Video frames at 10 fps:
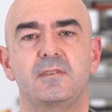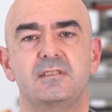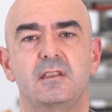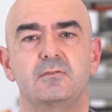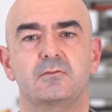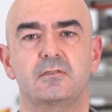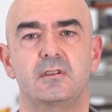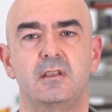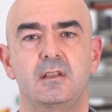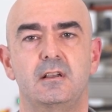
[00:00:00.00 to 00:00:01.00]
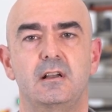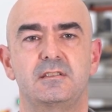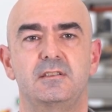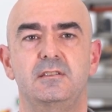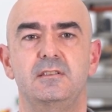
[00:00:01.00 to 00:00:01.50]
of the sector,
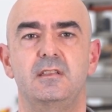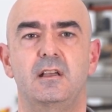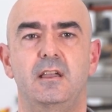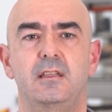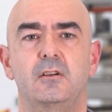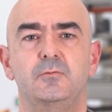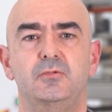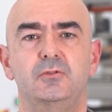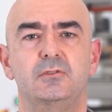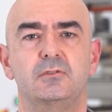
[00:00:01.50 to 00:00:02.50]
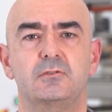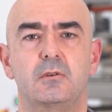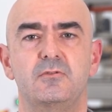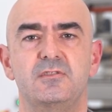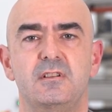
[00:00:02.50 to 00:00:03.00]
as it is the high output,
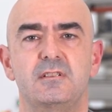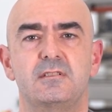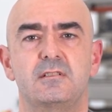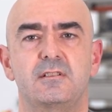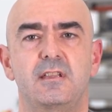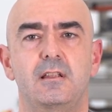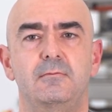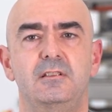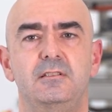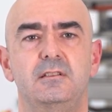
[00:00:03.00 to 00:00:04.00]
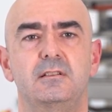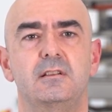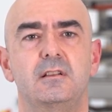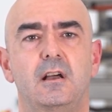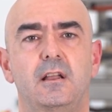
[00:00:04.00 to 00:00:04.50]
robustness, reliability,
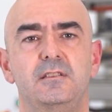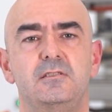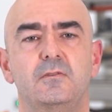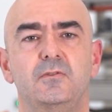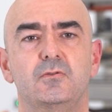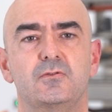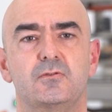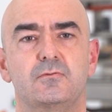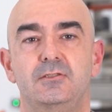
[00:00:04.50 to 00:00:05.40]
and ease of use.